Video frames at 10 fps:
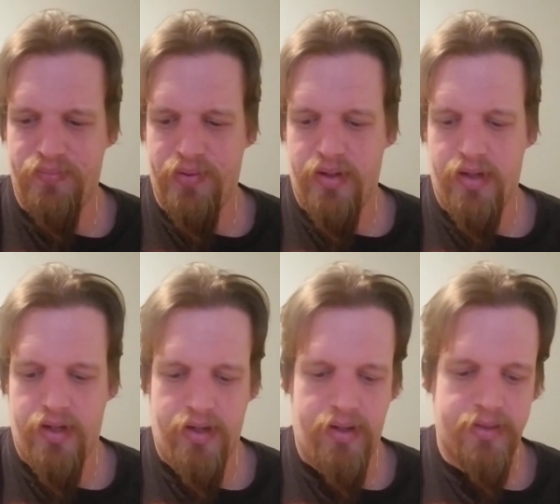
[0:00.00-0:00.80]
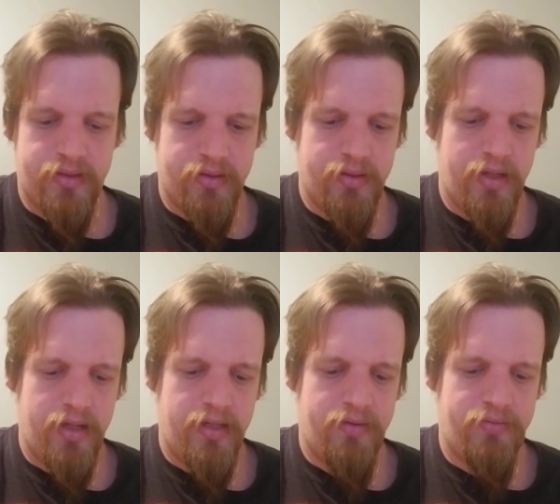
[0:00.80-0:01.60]
But uh, so yeah,
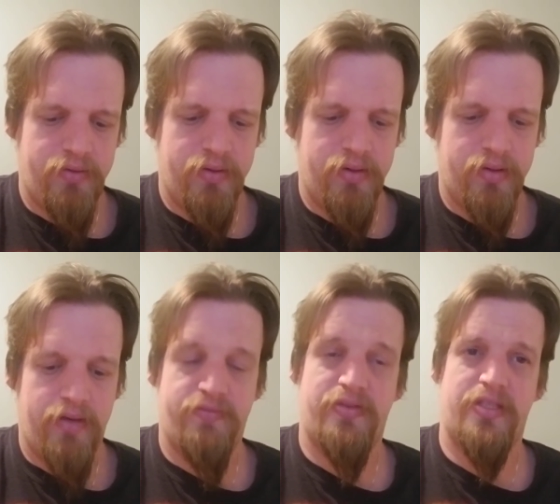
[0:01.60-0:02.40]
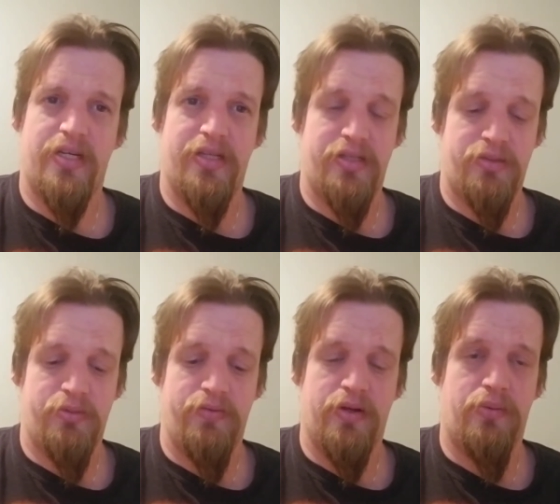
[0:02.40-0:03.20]
I definitely I saw this
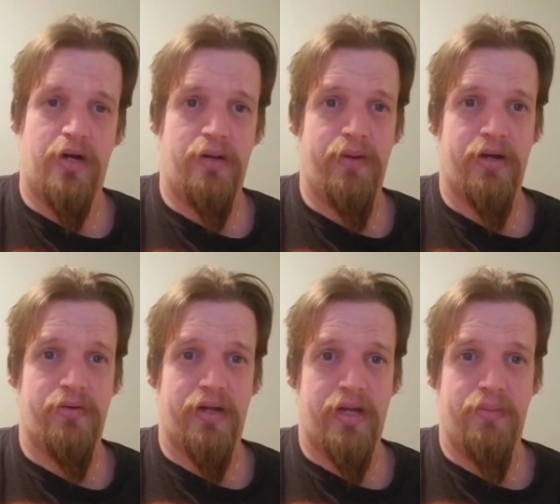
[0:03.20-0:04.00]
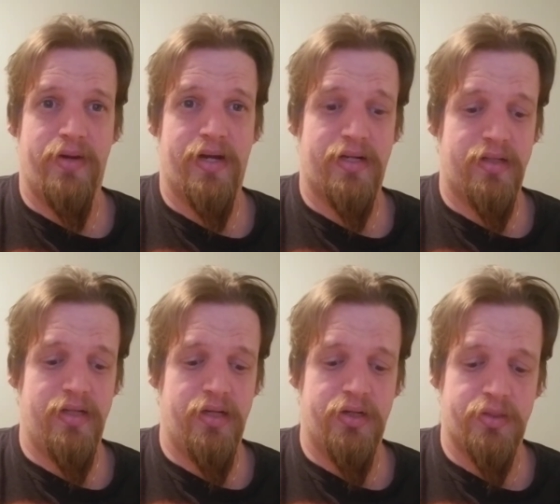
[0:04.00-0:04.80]
movie a while back when I came back to
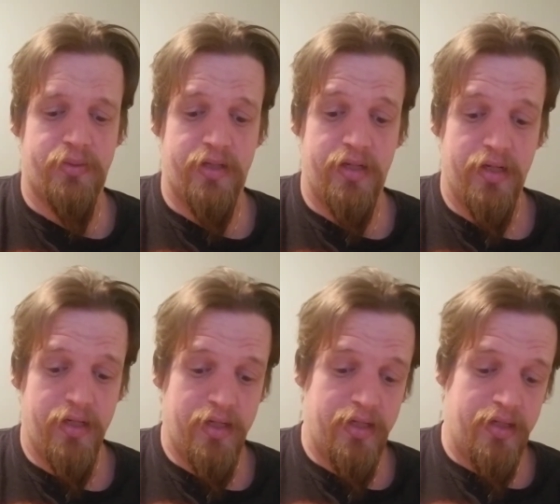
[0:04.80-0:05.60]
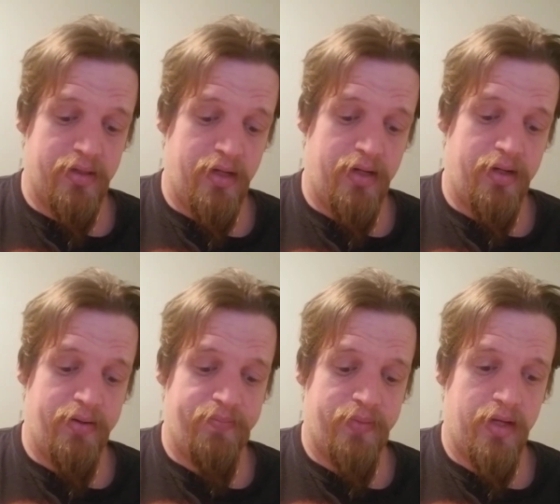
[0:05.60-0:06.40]
theaters, but
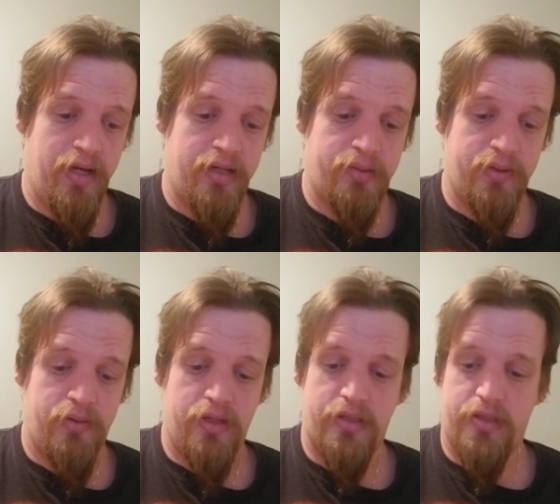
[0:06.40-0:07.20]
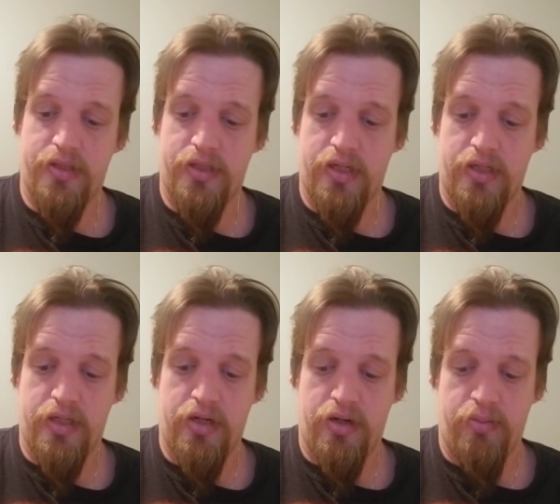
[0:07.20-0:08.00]
uh, yeah, it's been a while since I checked it
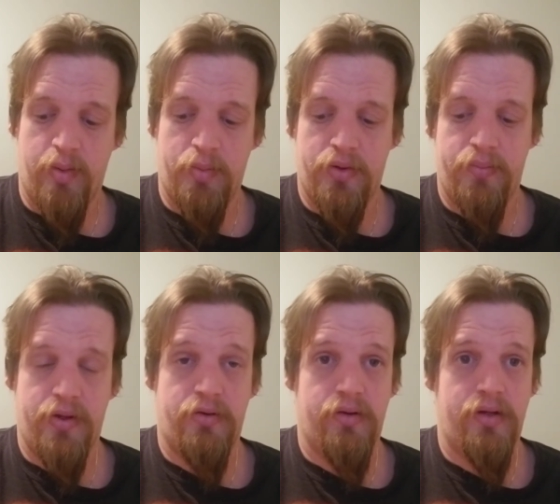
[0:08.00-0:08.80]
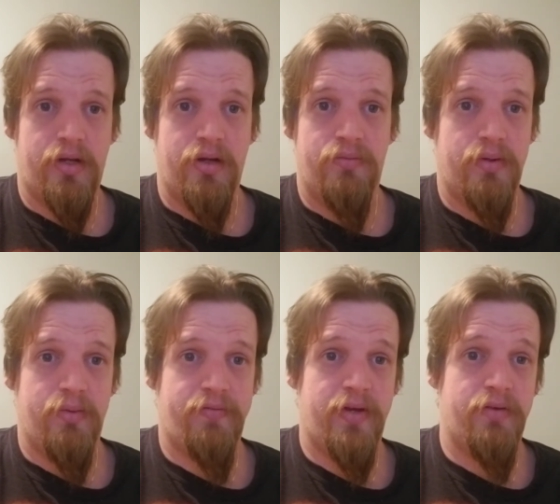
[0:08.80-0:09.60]
out. And I remember it being really good, one of
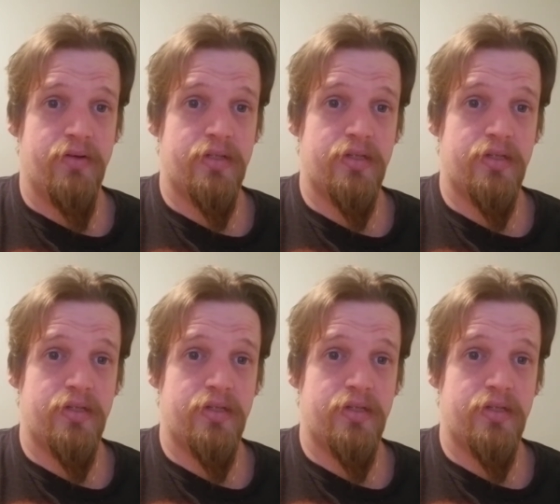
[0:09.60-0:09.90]
my favorites.